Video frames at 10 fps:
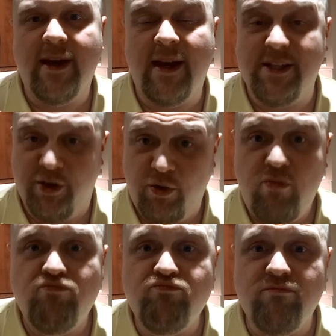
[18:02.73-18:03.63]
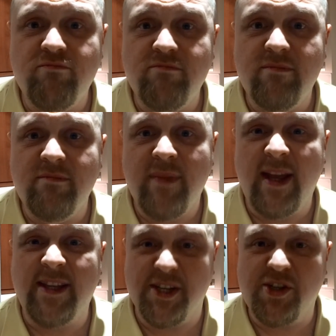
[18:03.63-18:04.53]
As you know,
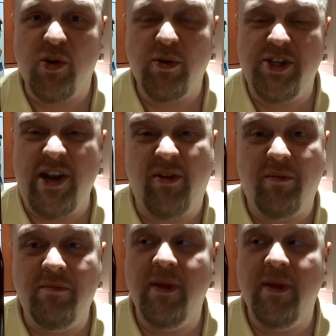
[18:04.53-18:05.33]
it's a Scotch ale.